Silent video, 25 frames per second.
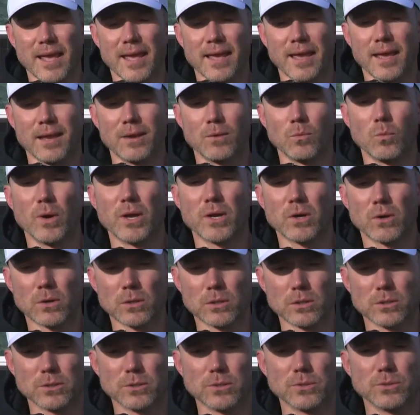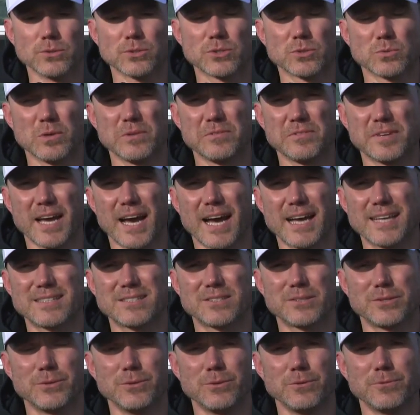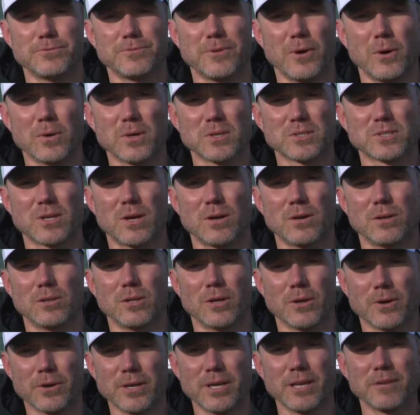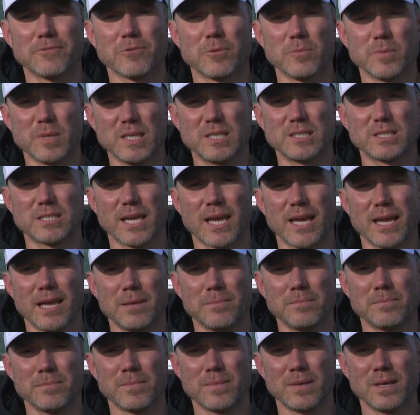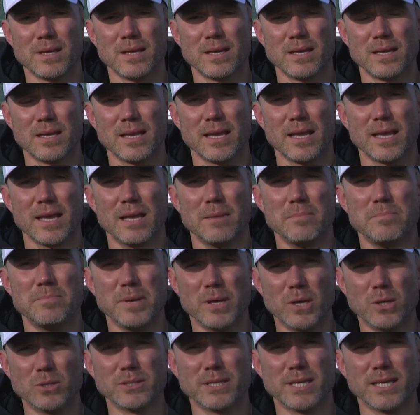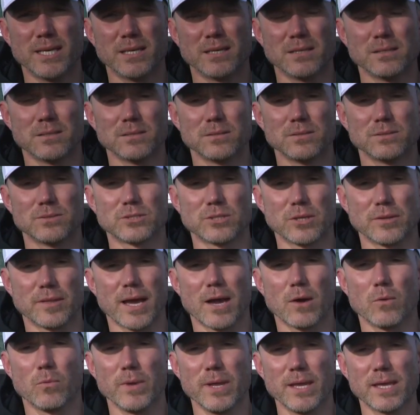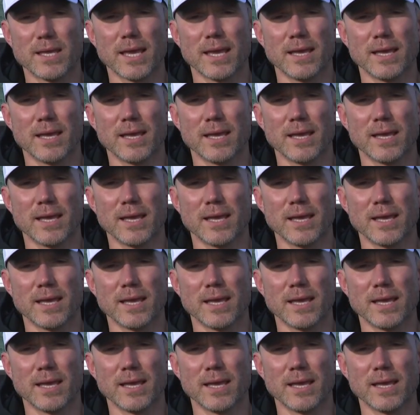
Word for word: and win or lose, we've got to focus on learning from each game and building so that we